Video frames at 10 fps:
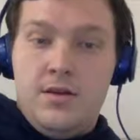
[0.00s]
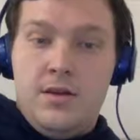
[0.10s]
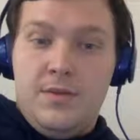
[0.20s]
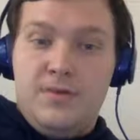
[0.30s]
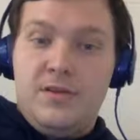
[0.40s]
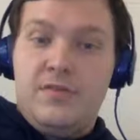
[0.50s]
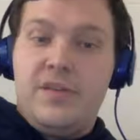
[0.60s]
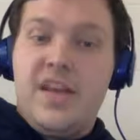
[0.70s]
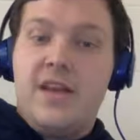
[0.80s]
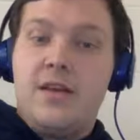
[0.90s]

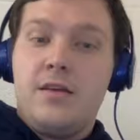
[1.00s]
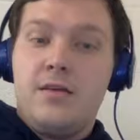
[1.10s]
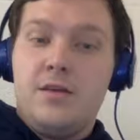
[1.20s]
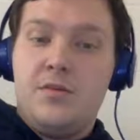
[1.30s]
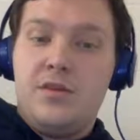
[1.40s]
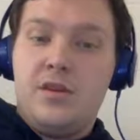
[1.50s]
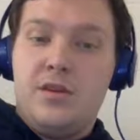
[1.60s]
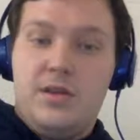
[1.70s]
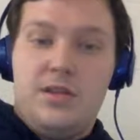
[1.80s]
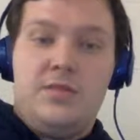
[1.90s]
observed data
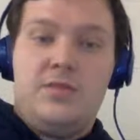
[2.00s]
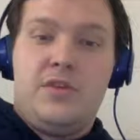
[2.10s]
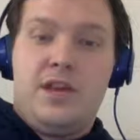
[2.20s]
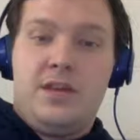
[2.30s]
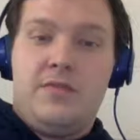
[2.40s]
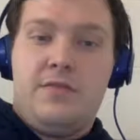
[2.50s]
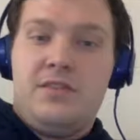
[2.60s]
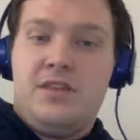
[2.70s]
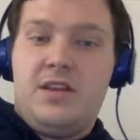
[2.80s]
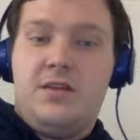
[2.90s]
number and subtract it
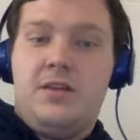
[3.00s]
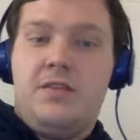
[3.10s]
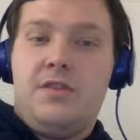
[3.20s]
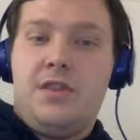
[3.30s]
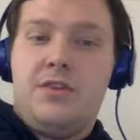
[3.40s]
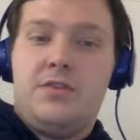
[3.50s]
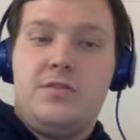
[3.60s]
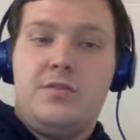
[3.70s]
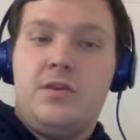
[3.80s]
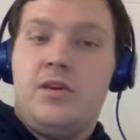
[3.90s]
from the standard
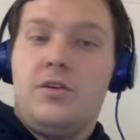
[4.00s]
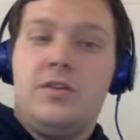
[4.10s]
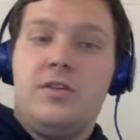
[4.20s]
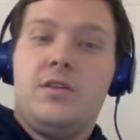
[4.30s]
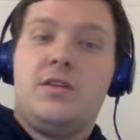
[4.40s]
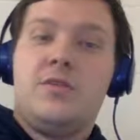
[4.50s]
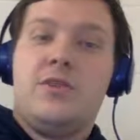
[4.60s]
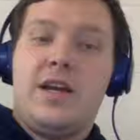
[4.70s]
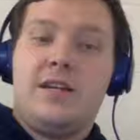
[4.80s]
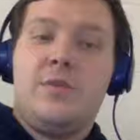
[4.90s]
deviation, or
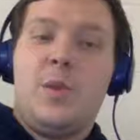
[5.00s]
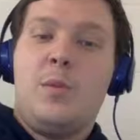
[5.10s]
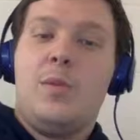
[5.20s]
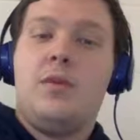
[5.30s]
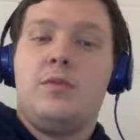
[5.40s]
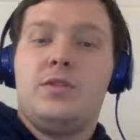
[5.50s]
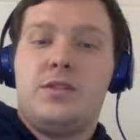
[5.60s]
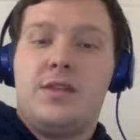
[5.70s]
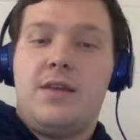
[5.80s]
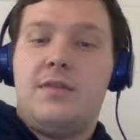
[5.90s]
subtract it from the mean, which
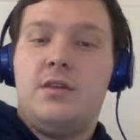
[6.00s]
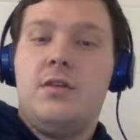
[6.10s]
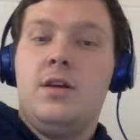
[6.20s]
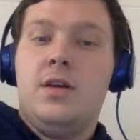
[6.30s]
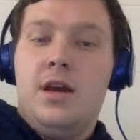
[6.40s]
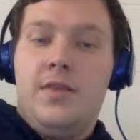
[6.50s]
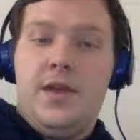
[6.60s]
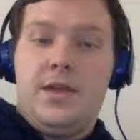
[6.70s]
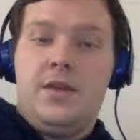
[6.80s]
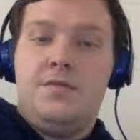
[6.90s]
is 7, and
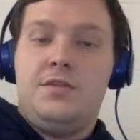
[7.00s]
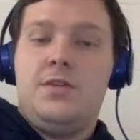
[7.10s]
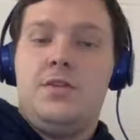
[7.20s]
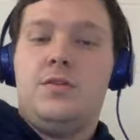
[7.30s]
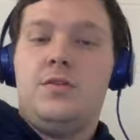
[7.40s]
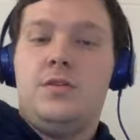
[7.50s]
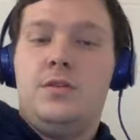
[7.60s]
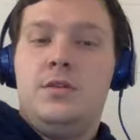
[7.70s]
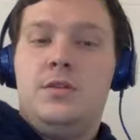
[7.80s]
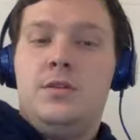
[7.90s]
that gives you
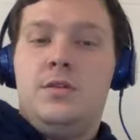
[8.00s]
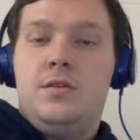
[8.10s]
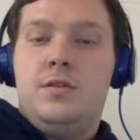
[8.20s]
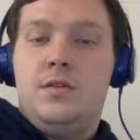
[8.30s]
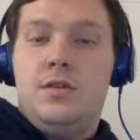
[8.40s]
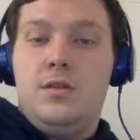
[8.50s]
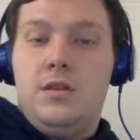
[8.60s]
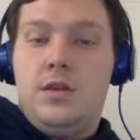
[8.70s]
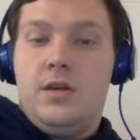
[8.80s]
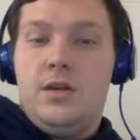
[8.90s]

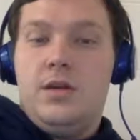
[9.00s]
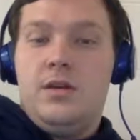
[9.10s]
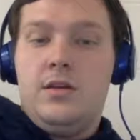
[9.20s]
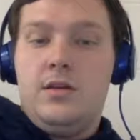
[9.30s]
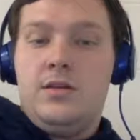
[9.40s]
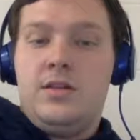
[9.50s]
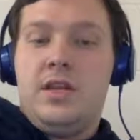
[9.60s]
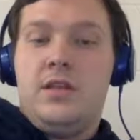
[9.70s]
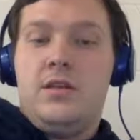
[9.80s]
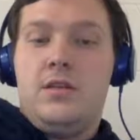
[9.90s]
the
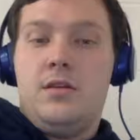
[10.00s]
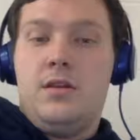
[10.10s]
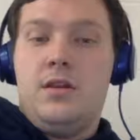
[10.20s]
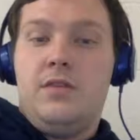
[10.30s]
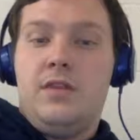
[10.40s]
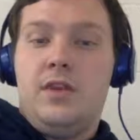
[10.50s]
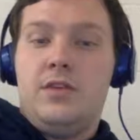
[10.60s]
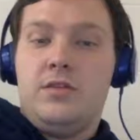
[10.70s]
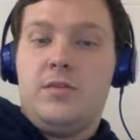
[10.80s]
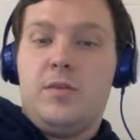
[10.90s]
the
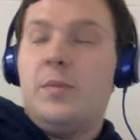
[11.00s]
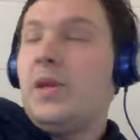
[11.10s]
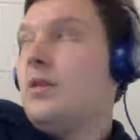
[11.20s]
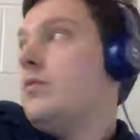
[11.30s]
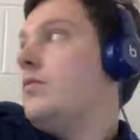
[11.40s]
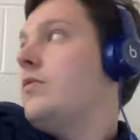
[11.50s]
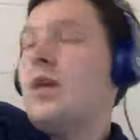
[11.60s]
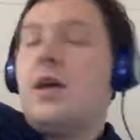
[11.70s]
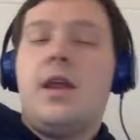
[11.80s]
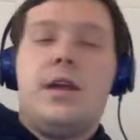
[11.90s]
deviation from the mean
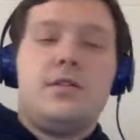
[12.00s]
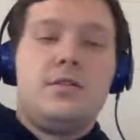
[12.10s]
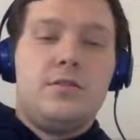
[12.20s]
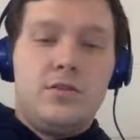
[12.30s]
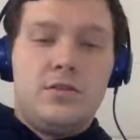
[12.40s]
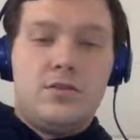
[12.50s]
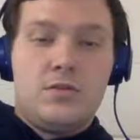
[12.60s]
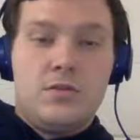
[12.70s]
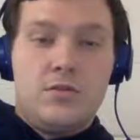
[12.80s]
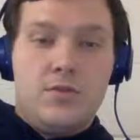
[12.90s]
for that answer, which
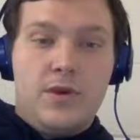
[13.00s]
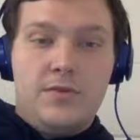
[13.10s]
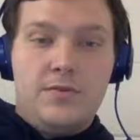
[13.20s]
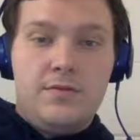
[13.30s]
is 12.